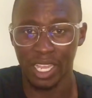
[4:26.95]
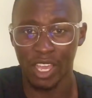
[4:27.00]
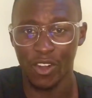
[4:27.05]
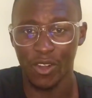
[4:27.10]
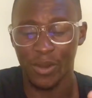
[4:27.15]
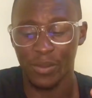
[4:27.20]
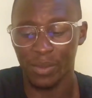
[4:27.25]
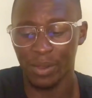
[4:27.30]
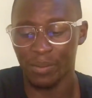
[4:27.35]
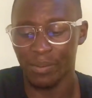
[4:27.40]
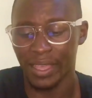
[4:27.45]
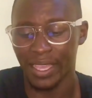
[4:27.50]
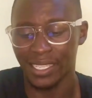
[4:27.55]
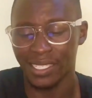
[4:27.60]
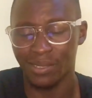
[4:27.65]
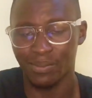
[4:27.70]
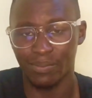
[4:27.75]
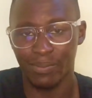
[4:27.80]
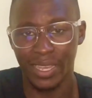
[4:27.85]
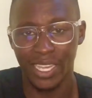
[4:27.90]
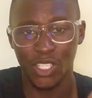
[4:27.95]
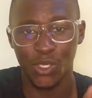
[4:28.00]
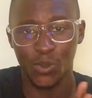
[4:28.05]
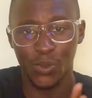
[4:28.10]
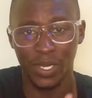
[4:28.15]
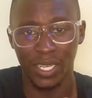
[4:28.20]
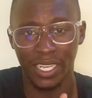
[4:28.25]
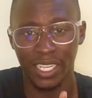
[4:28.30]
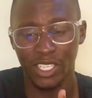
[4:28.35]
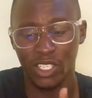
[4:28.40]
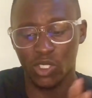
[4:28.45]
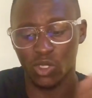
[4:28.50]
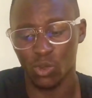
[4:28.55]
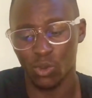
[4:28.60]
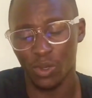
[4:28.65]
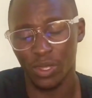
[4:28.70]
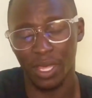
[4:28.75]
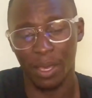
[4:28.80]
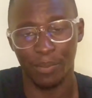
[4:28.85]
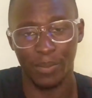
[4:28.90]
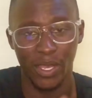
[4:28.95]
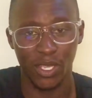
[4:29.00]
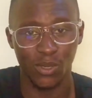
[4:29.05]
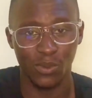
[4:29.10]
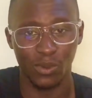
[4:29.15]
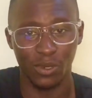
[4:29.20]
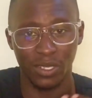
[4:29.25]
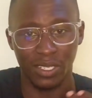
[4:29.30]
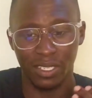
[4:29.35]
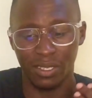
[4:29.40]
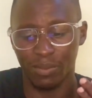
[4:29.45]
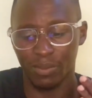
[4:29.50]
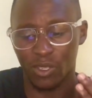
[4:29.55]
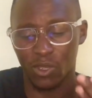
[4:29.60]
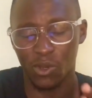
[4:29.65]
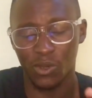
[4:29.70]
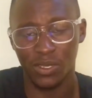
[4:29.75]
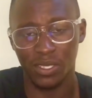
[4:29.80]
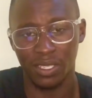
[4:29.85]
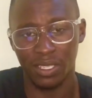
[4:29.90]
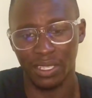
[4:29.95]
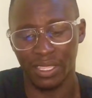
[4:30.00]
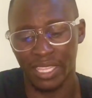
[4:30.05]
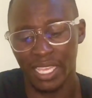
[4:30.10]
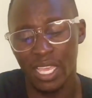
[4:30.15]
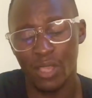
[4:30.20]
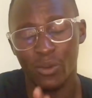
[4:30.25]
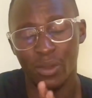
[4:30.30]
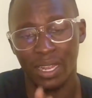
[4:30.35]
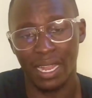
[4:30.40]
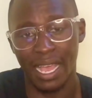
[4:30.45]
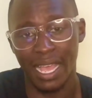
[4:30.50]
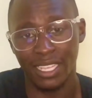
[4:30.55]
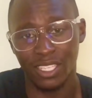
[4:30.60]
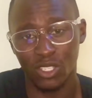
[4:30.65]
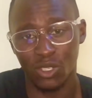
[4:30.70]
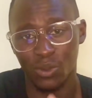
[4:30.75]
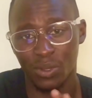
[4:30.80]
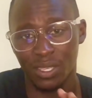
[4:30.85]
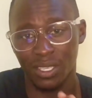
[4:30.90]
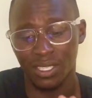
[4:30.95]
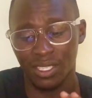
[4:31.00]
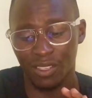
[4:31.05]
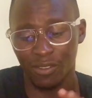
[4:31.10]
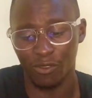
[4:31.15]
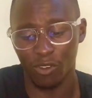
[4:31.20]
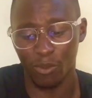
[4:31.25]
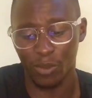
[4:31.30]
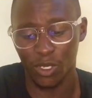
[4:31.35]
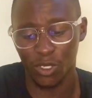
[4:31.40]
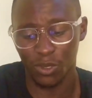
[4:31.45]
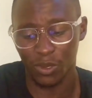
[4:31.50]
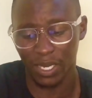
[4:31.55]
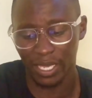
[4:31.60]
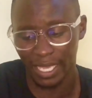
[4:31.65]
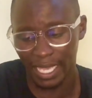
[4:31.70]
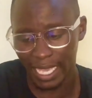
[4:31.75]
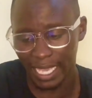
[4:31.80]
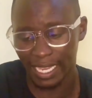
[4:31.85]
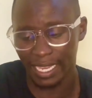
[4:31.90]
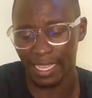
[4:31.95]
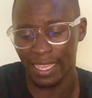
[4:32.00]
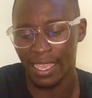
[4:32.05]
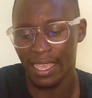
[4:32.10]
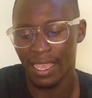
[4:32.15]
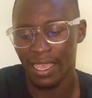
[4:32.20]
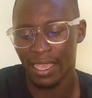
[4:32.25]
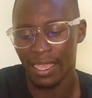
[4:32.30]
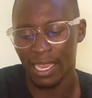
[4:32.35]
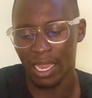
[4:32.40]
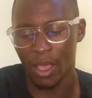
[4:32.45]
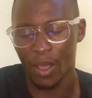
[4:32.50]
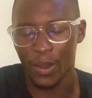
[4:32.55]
Now remember, it must relate to the passport because they will ask you this information again.